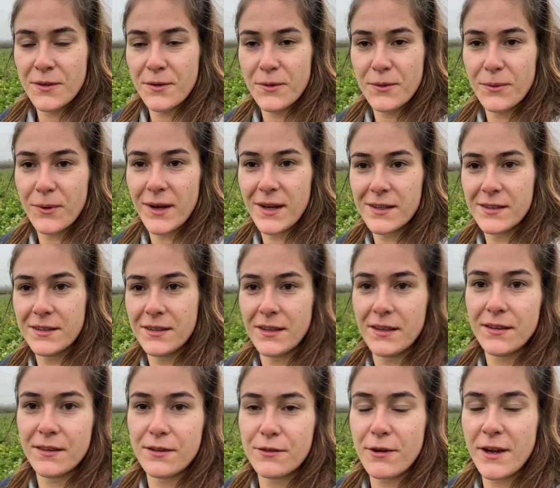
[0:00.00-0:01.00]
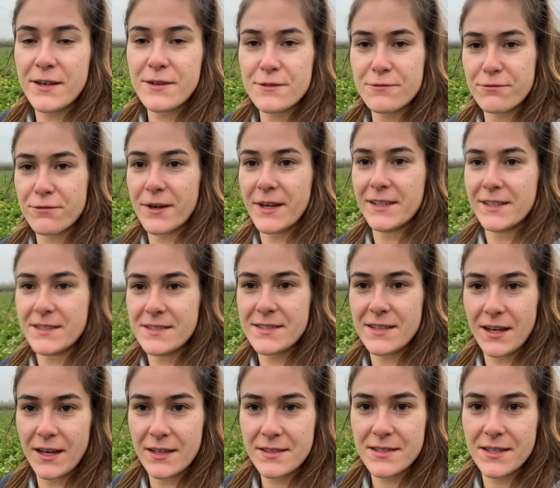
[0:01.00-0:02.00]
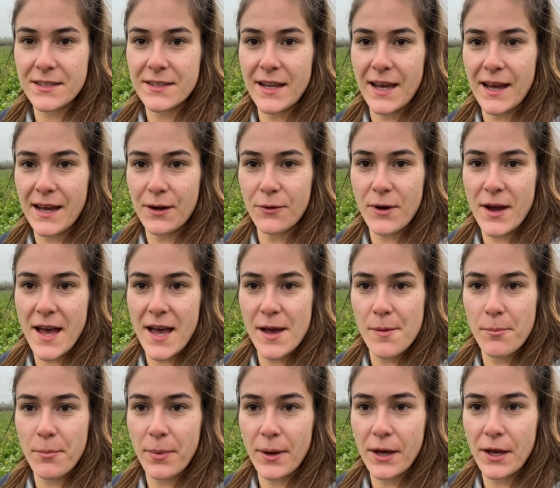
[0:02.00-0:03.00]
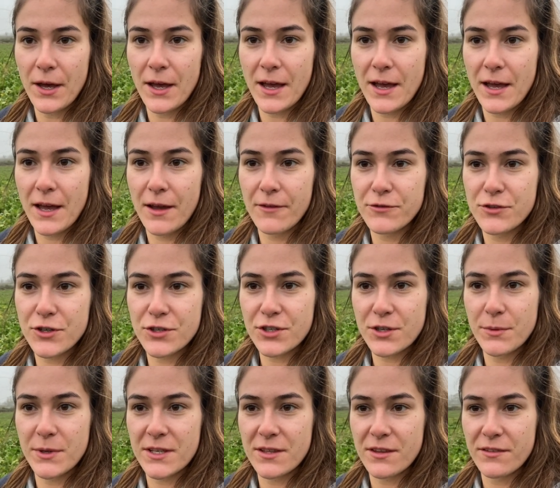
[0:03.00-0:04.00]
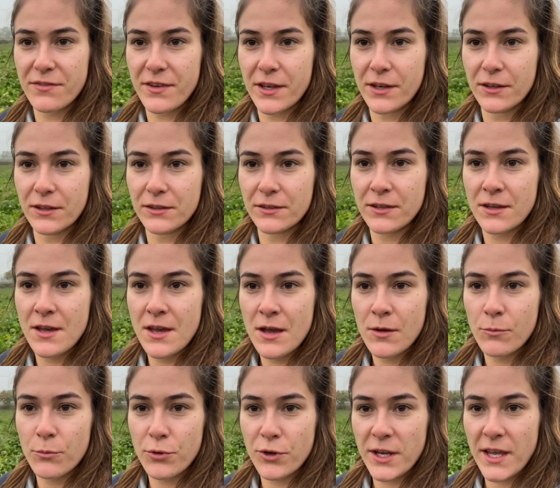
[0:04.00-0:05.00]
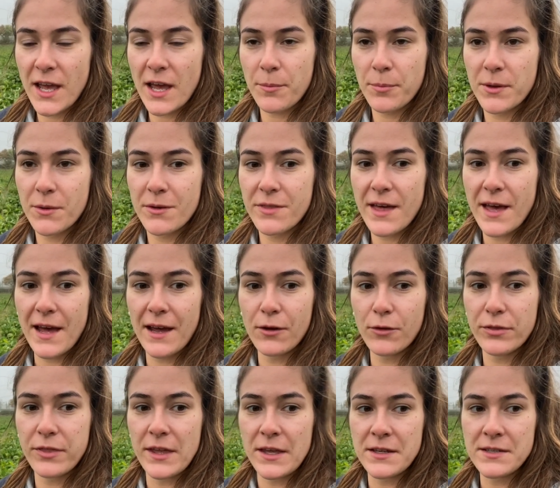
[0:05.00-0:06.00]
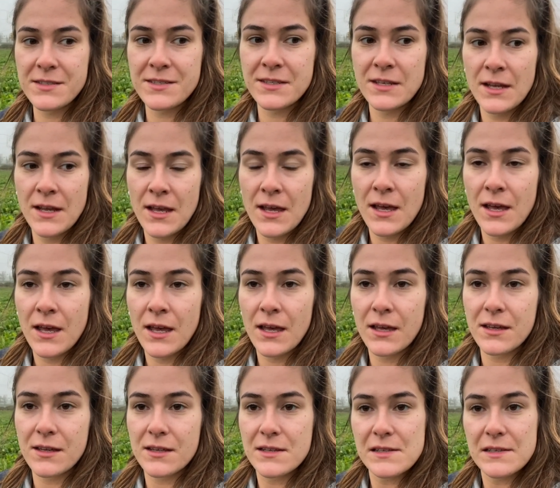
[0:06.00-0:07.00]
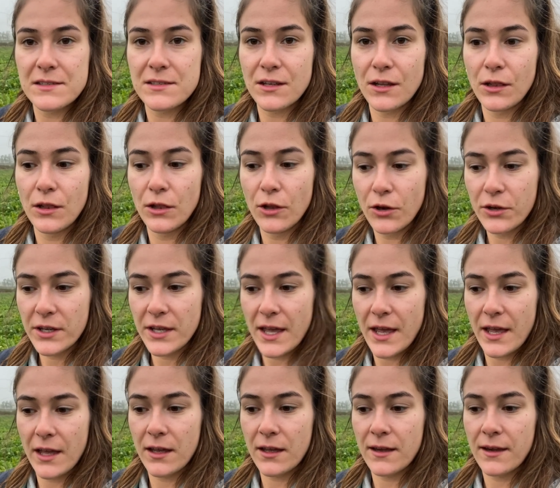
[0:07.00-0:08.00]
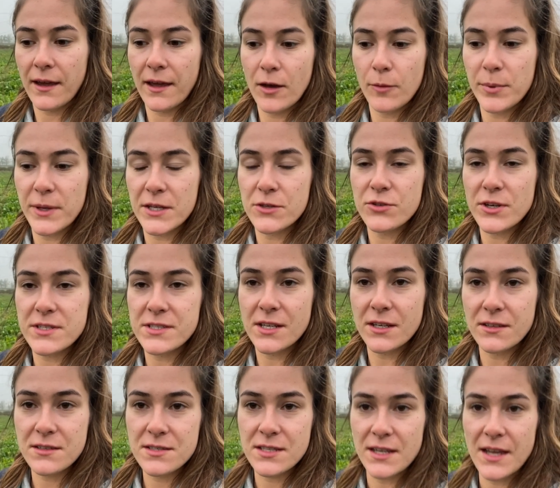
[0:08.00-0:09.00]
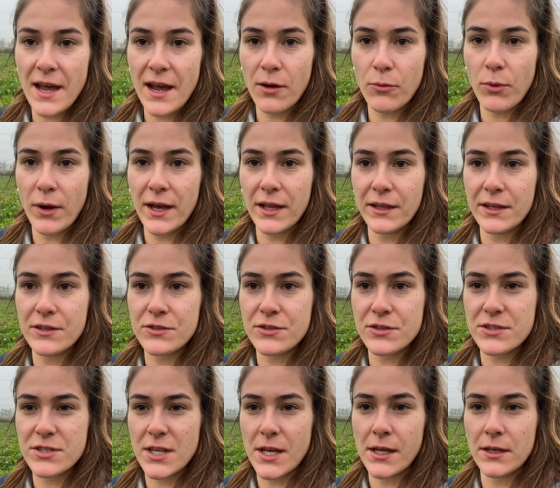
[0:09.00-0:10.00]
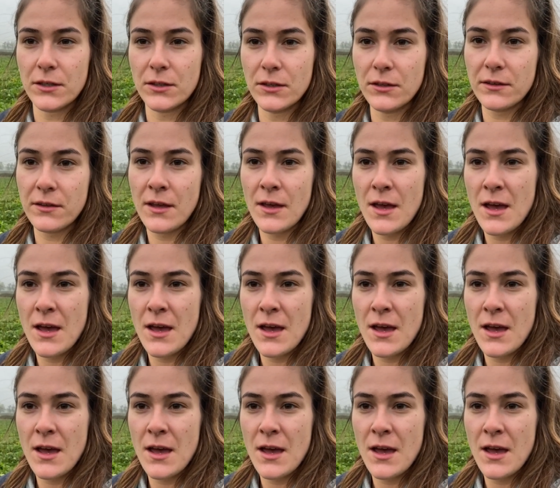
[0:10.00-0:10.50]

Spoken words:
Well, the rain has really started now, but I've just come into the field, pretty happy with how this is looking. It'll be interesting to see how well it does yield,